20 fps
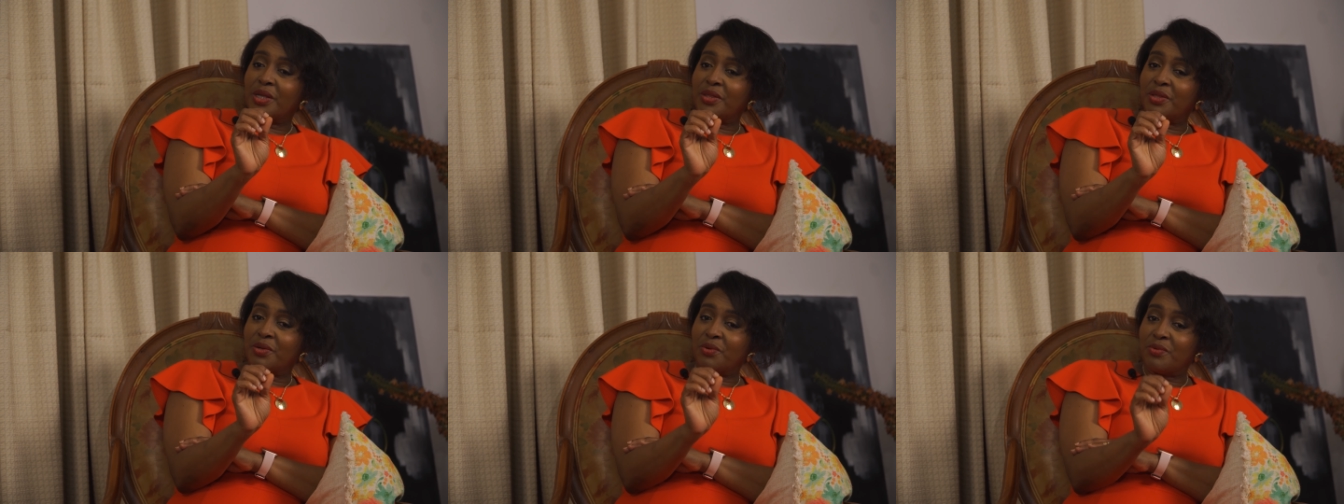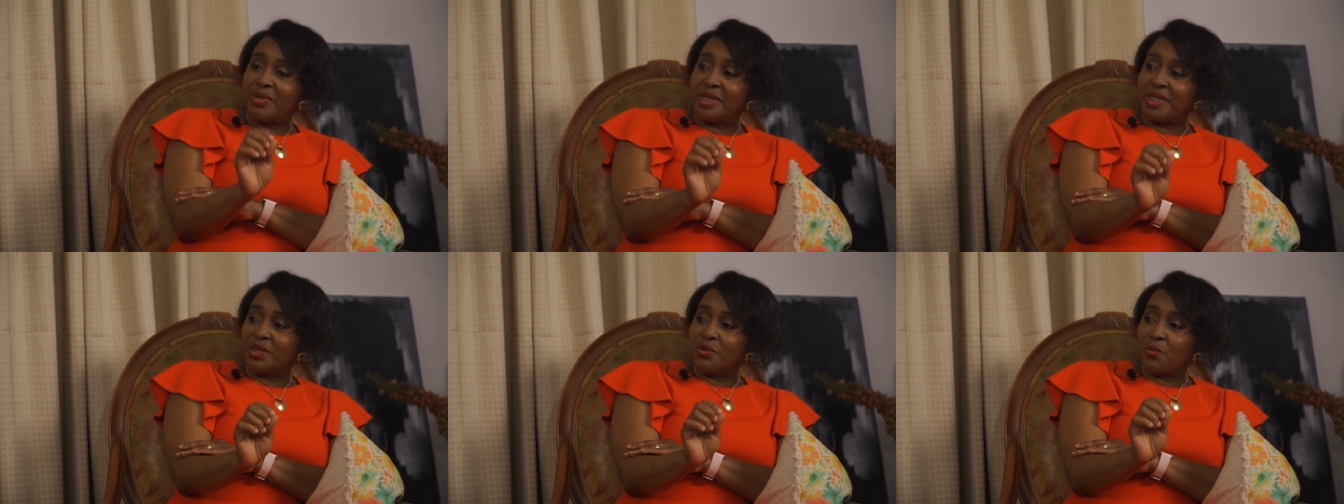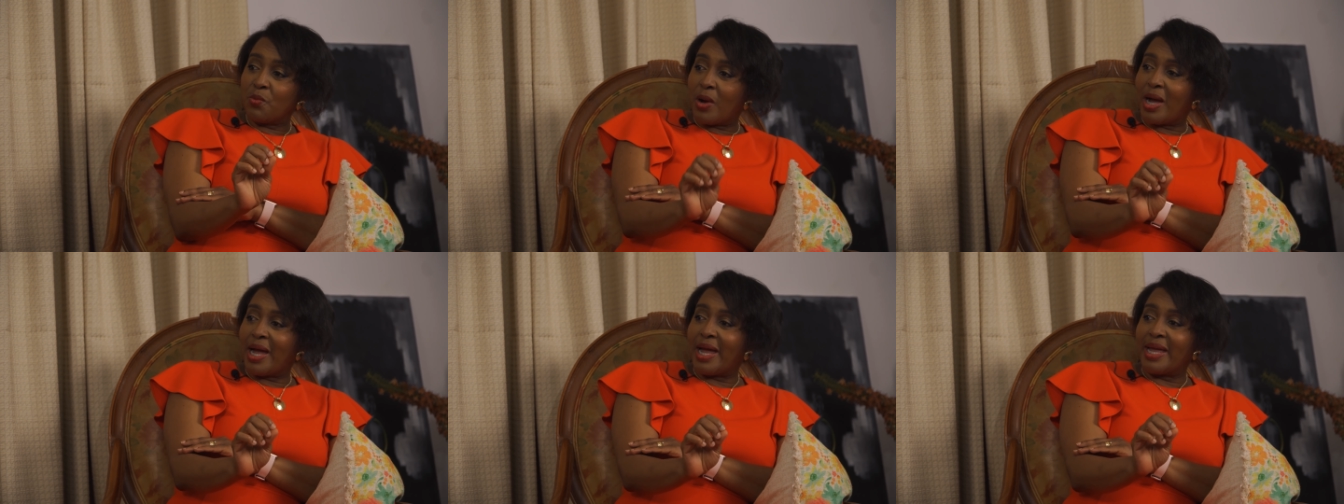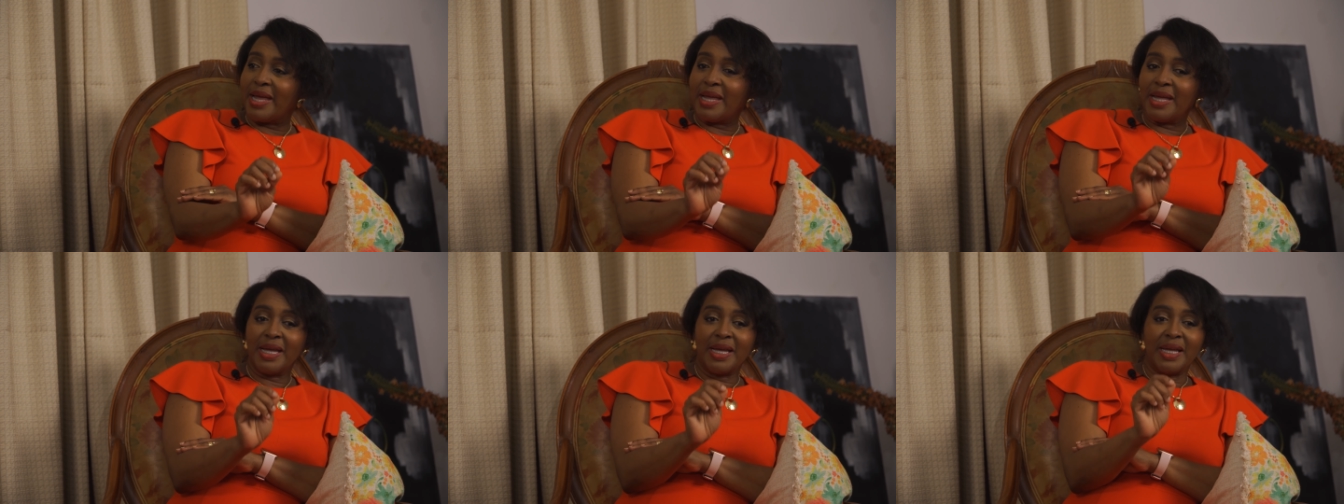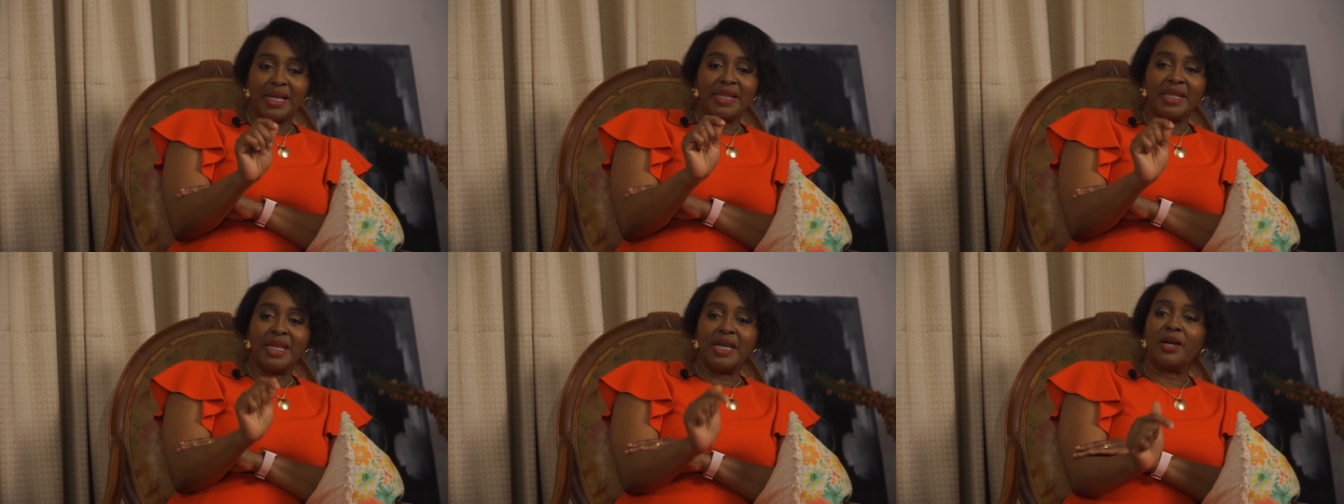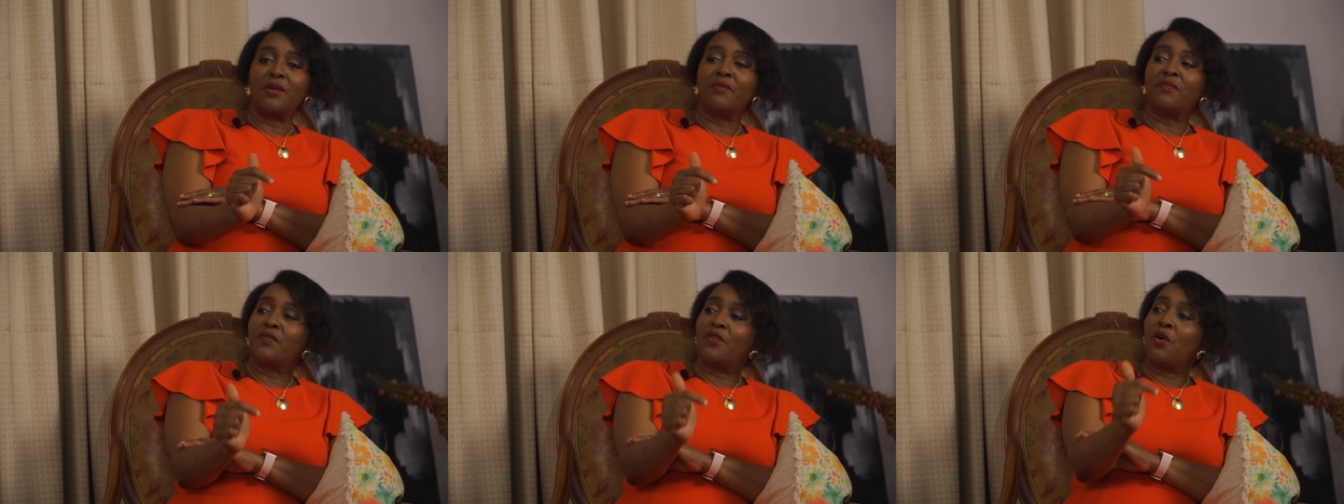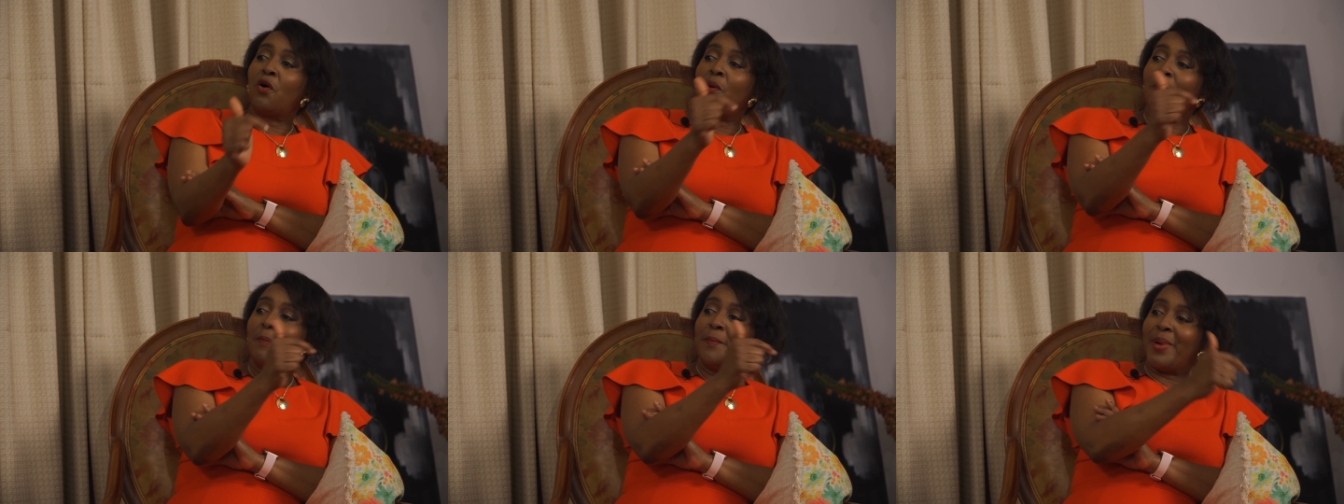the reason why they have
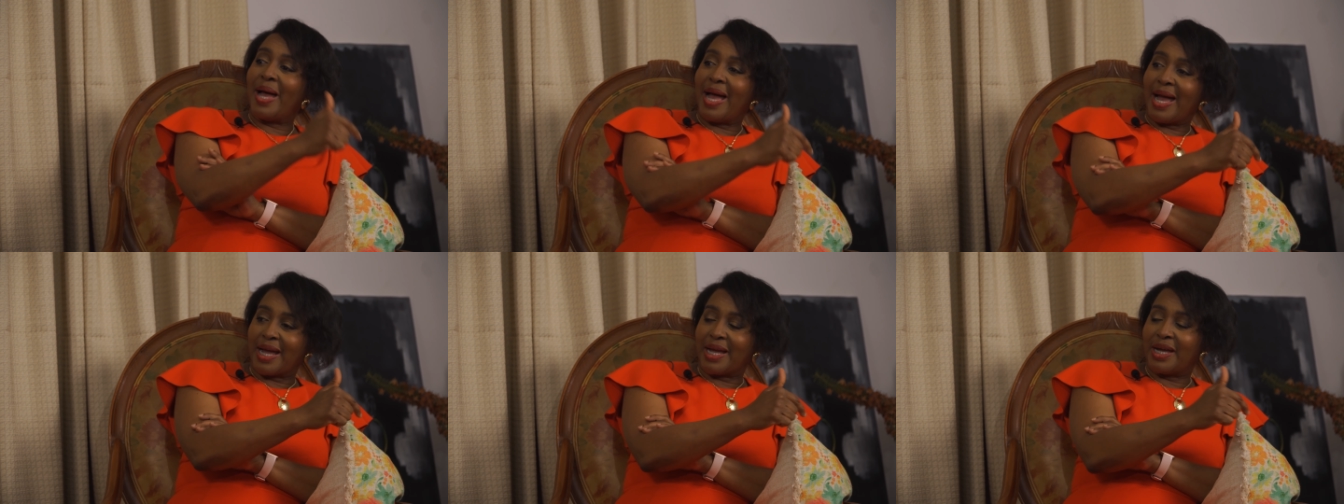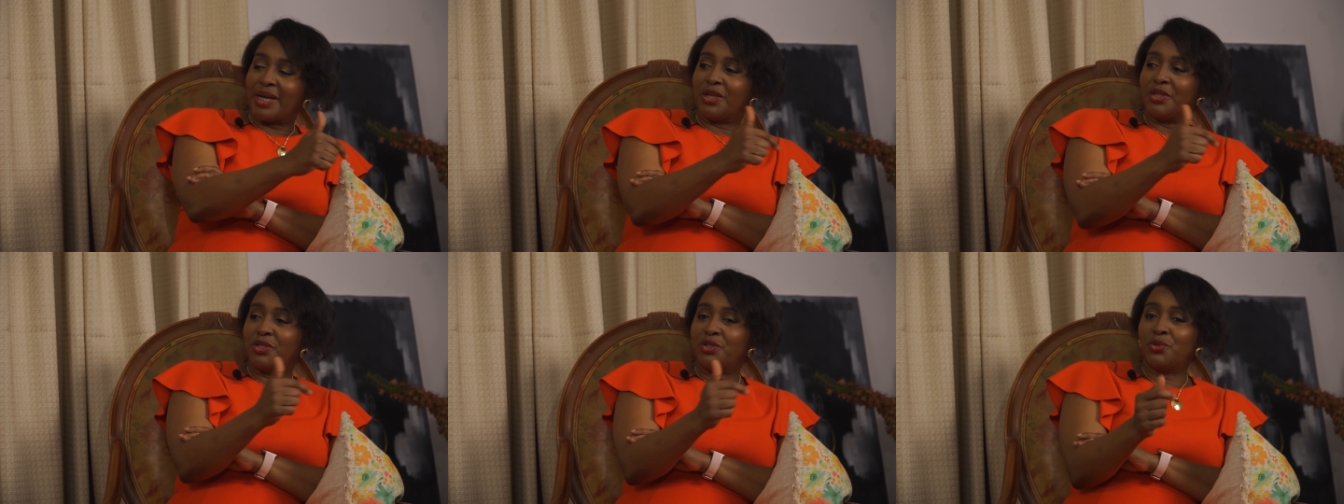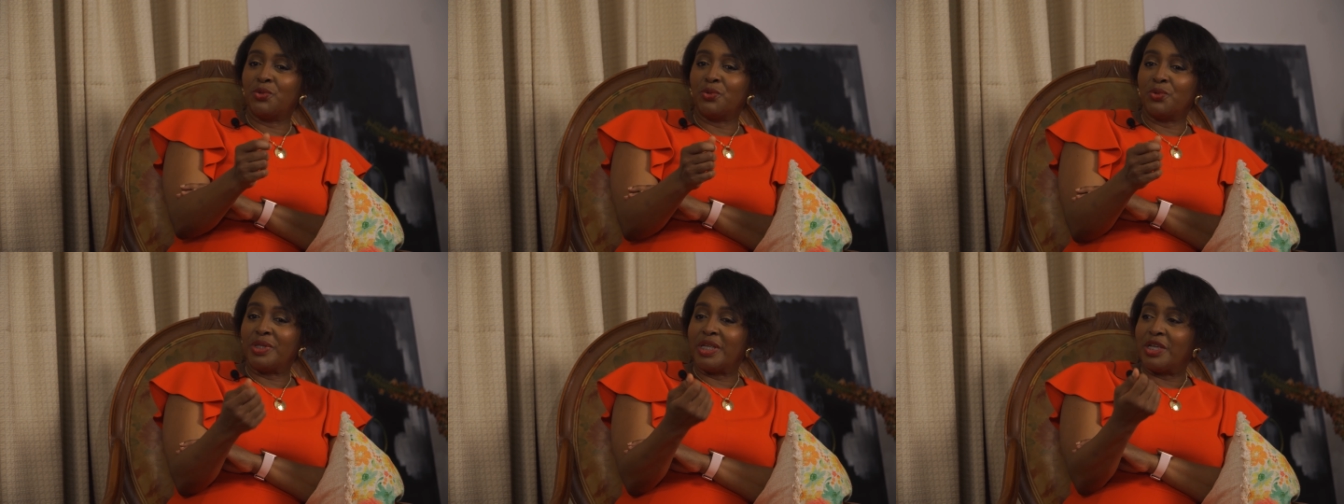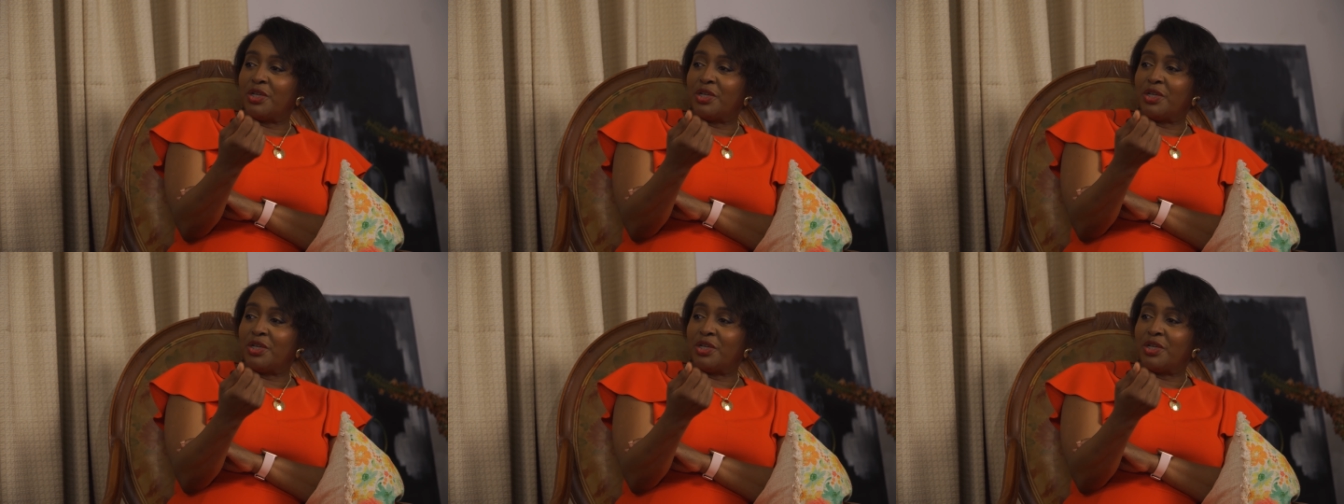gone back to,